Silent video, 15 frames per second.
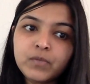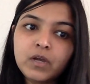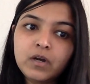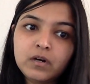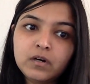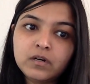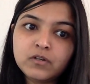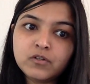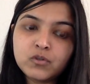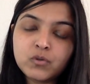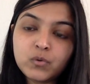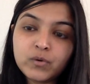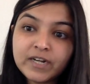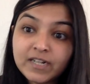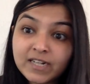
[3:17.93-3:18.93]

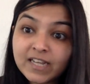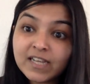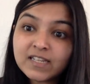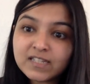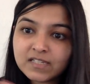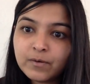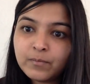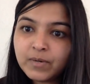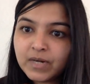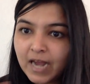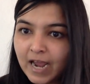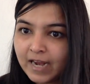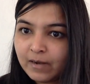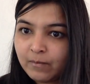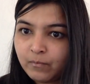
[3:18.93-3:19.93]
So it takes some
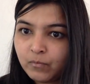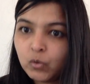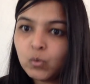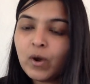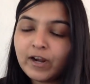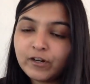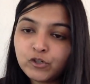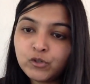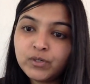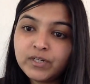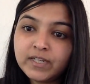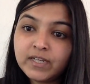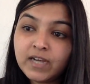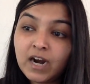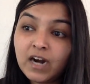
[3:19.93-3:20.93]
time to
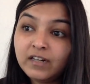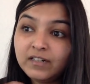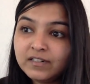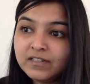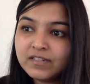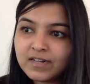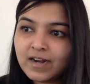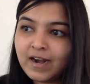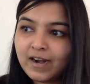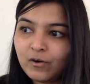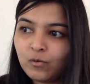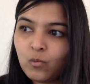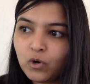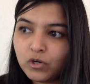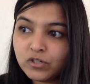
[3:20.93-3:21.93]
actually
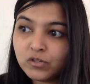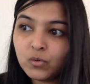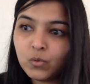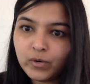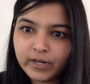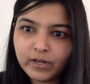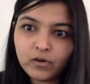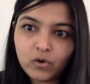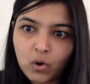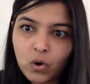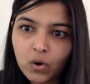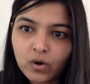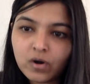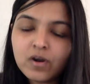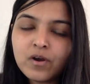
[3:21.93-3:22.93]
understand what's going
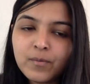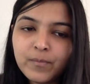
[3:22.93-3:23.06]
wrong,